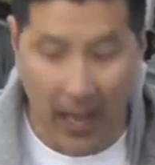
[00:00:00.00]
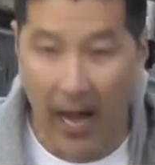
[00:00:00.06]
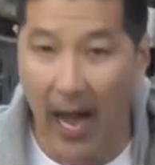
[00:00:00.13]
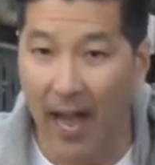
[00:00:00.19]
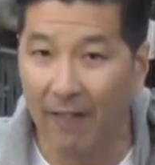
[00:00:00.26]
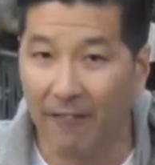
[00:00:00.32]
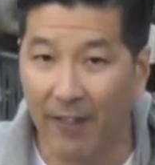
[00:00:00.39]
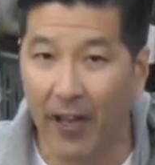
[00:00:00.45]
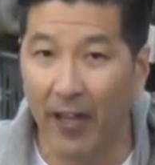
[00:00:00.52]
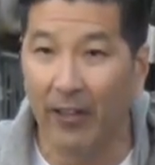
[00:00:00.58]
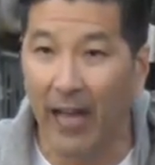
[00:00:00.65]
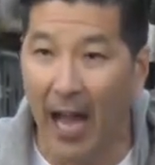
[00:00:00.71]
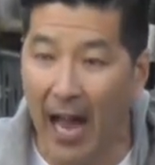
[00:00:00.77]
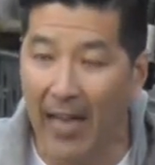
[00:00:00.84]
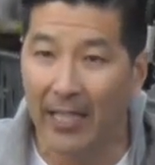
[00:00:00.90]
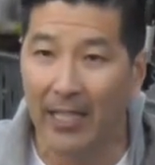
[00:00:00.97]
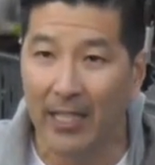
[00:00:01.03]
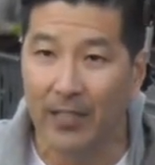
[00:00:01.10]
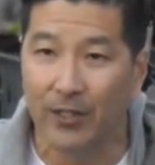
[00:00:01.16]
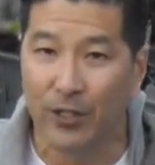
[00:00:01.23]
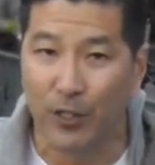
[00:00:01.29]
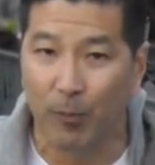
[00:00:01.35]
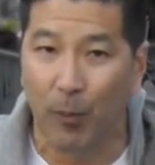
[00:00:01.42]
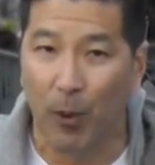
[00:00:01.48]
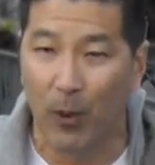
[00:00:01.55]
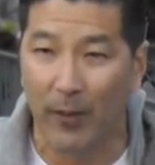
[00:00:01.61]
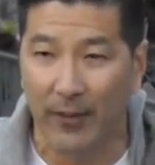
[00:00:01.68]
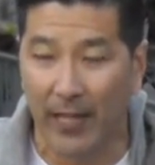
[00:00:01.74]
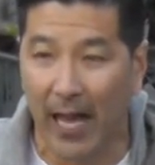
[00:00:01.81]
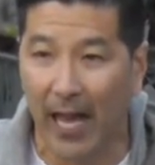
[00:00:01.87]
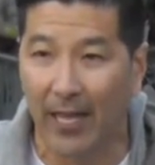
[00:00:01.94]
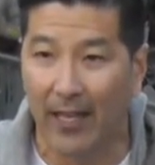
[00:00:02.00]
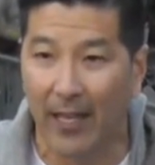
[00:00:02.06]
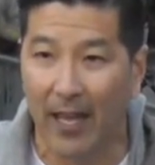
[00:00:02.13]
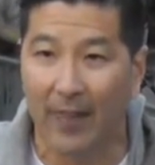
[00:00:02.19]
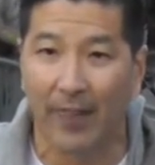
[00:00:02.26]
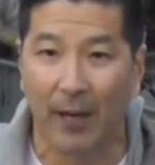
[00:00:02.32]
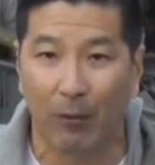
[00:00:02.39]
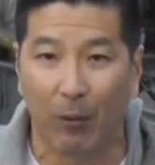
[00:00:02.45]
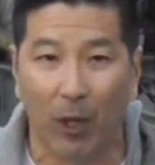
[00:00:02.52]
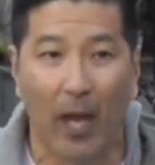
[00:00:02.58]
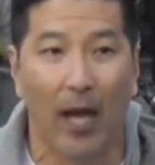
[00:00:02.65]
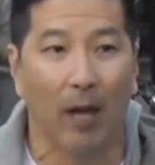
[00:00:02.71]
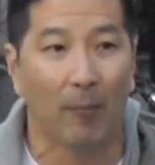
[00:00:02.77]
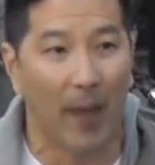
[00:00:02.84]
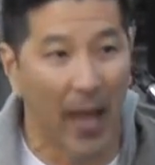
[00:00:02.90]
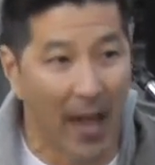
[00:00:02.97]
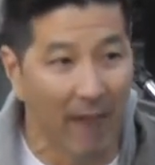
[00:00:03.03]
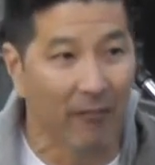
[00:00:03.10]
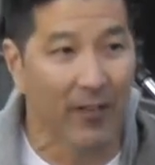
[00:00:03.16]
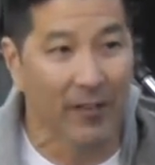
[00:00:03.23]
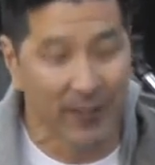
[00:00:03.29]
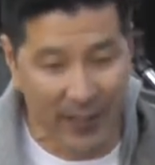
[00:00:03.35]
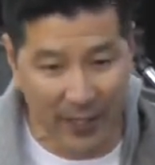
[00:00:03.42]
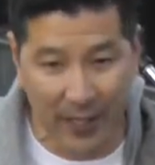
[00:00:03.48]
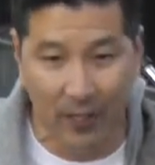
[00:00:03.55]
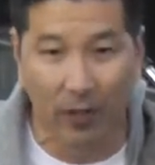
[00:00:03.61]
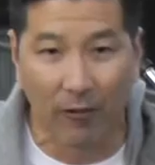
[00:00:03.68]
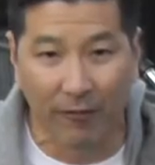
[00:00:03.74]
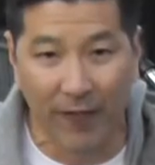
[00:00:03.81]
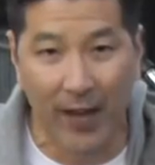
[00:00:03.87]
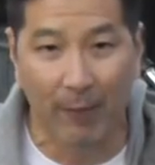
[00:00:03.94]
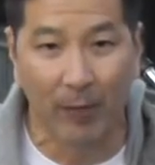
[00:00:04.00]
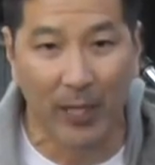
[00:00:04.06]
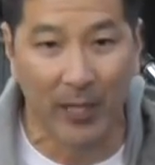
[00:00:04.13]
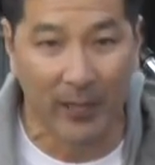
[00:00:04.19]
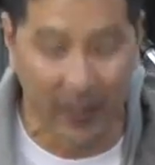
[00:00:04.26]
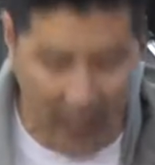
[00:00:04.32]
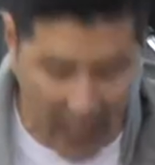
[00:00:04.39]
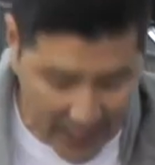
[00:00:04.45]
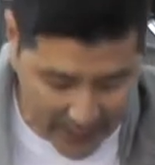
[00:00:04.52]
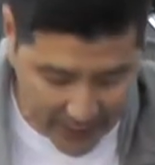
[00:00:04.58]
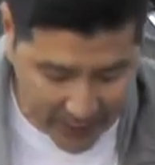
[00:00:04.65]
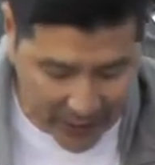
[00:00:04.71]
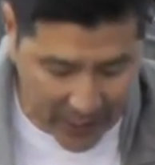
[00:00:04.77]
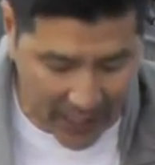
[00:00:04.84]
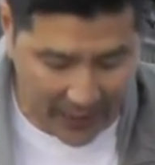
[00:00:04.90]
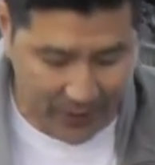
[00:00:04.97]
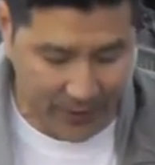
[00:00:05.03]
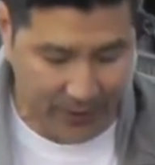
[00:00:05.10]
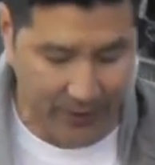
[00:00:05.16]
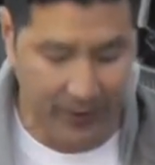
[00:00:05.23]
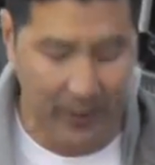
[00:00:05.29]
I felt I needed to support the candidate that will help every single family in the United States.